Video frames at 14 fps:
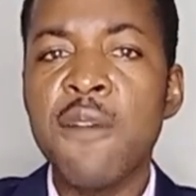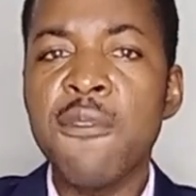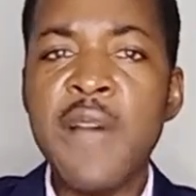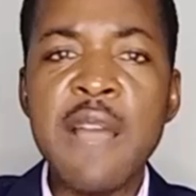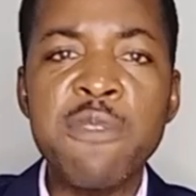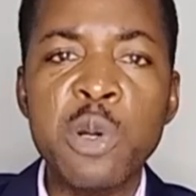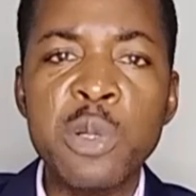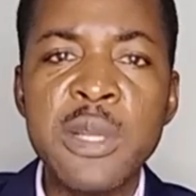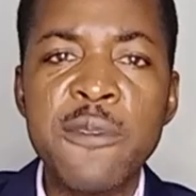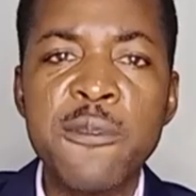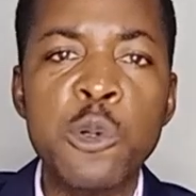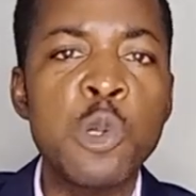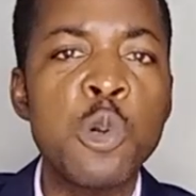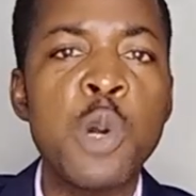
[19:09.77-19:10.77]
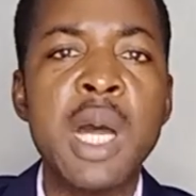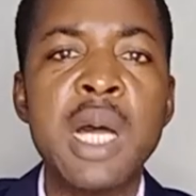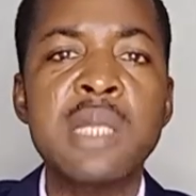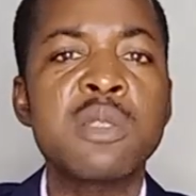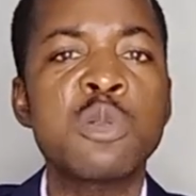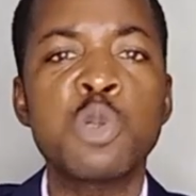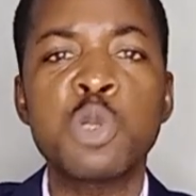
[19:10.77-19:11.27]
500
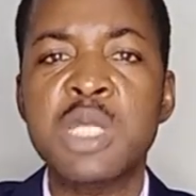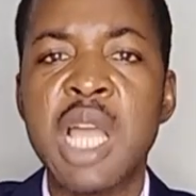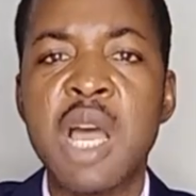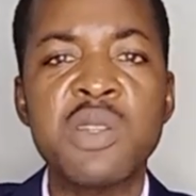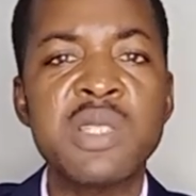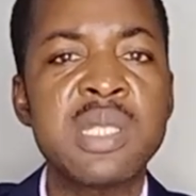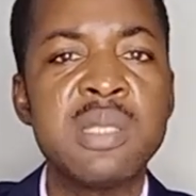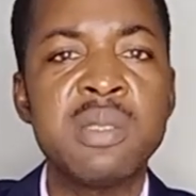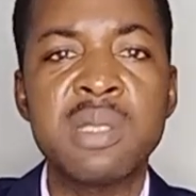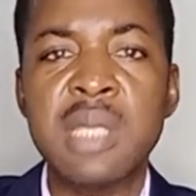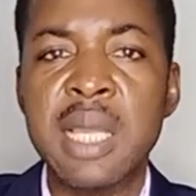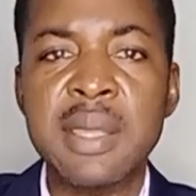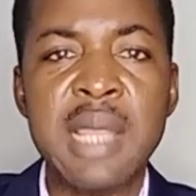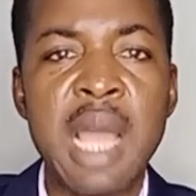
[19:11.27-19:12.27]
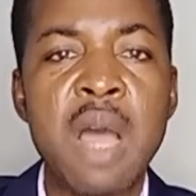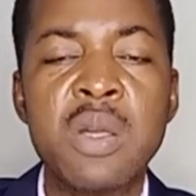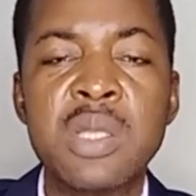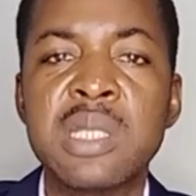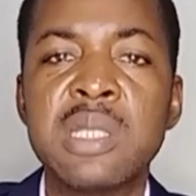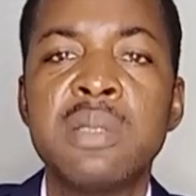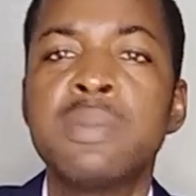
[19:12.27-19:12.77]
followers, 2,000,
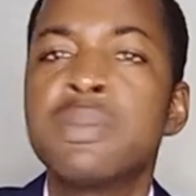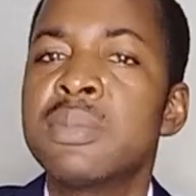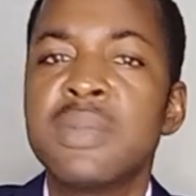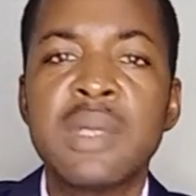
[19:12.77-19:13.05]
10,000,